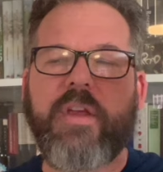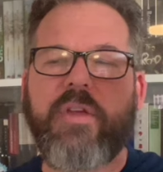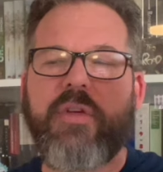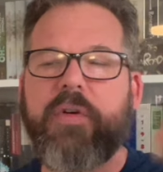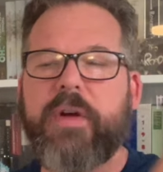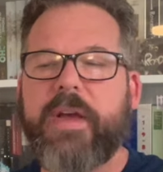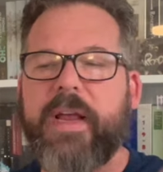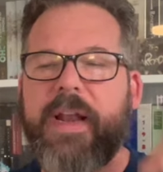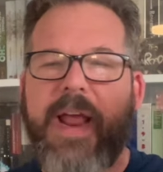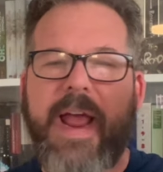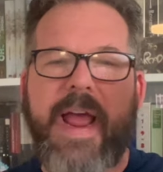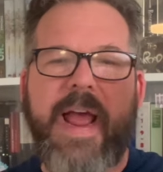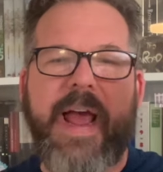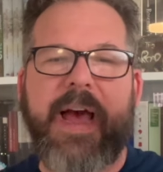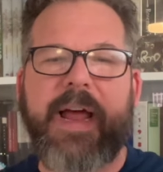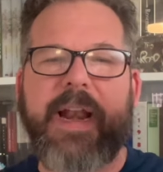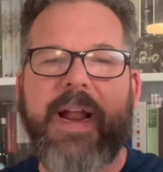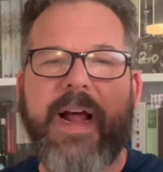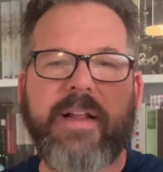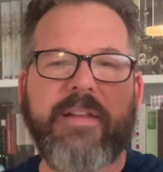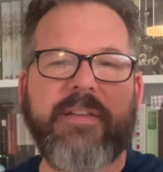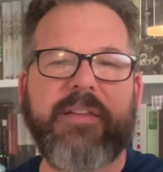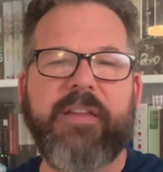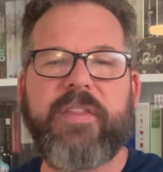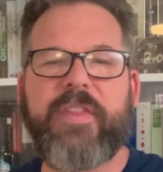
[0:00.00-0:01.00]
you can add
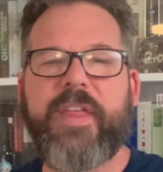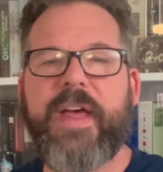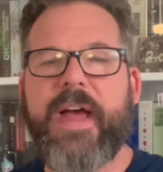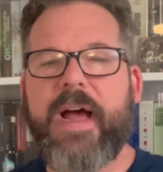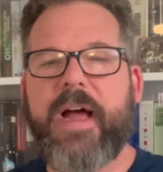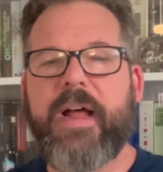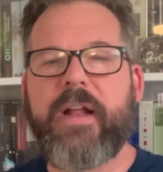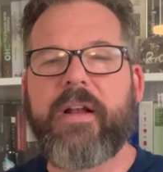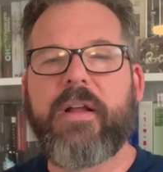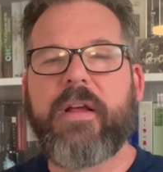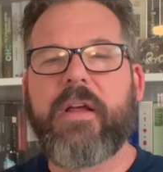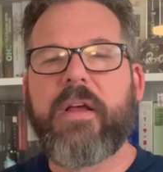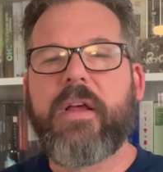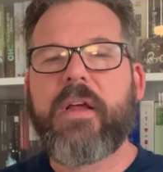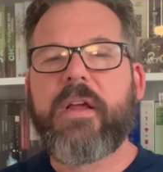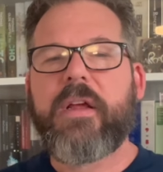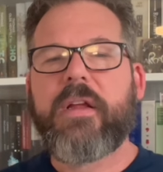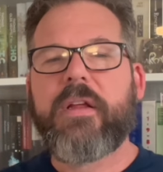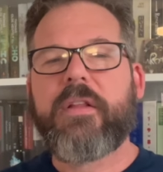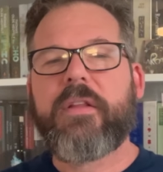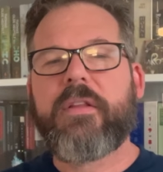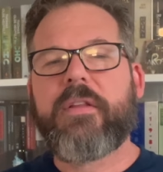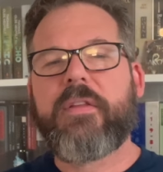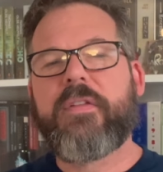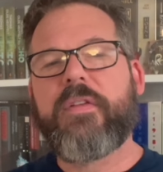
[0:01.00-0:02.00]
on to that
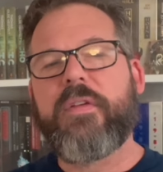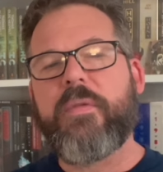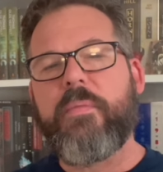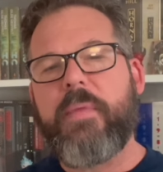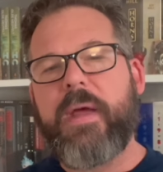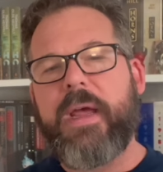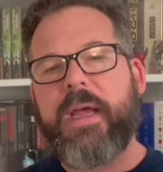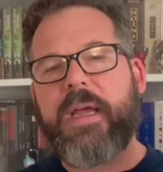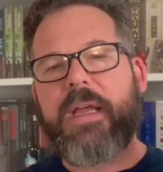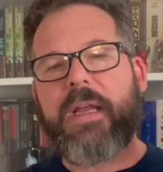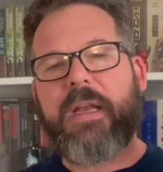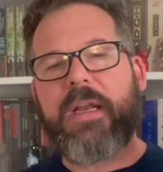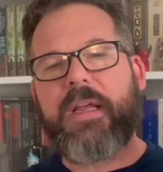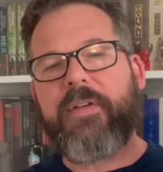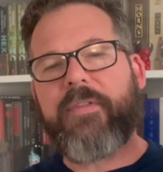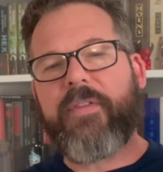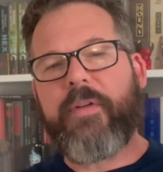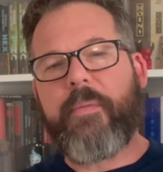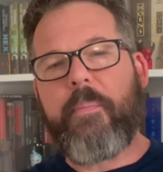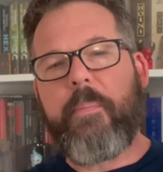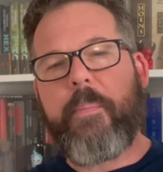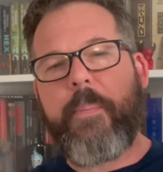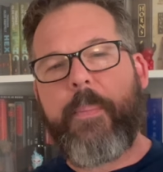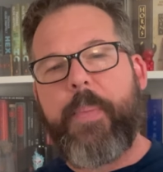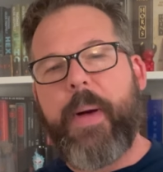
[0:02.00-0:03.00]
to make it
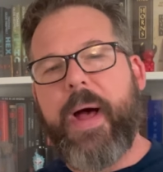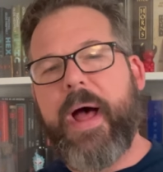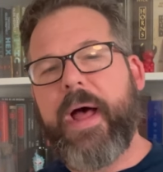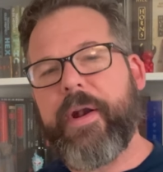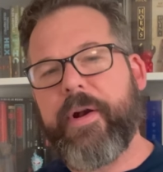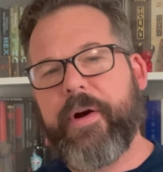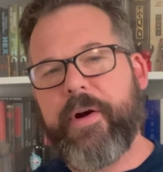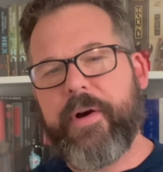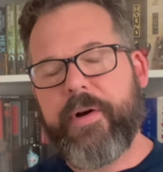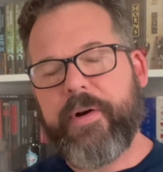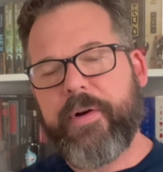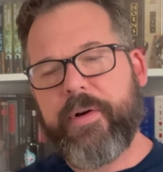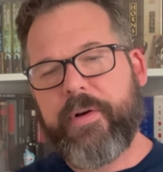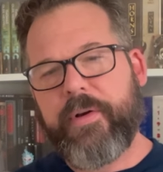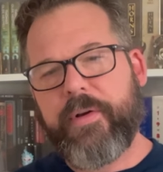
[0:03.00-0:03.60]
even better.